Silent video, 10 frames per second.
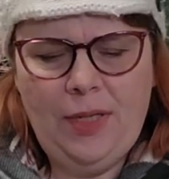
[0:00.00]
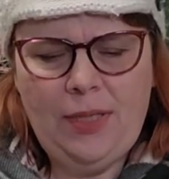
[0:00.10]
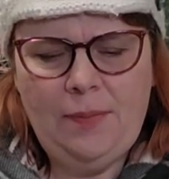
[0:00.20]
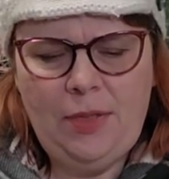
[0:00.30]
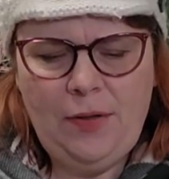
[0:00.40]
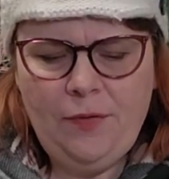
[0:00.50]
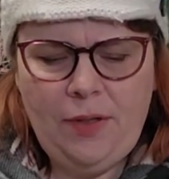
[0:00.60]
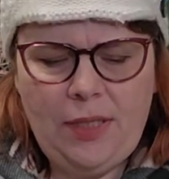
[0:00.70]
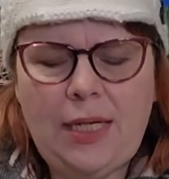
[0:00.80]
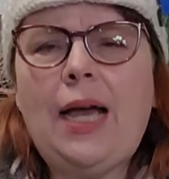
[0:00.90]
some
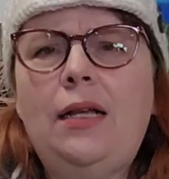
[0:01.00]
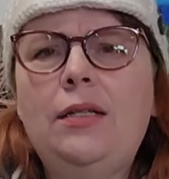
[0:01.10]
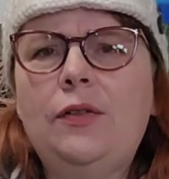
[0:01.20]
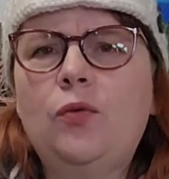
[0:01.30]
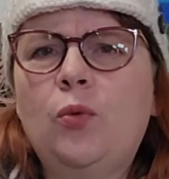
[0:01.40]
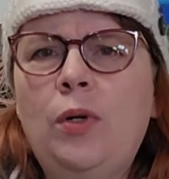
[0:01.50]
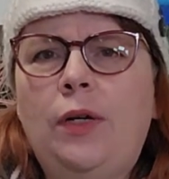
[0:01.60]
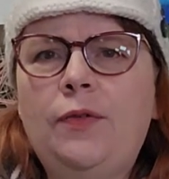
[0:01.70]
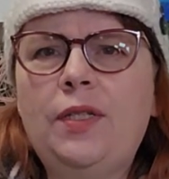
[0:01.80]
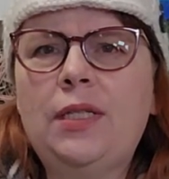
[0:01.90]
different styles of
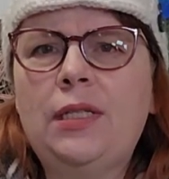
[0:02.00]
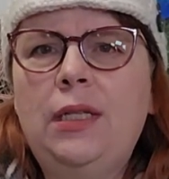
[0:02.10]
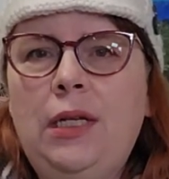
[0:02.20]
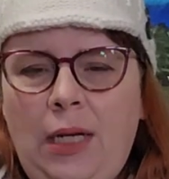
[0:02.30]
roofs.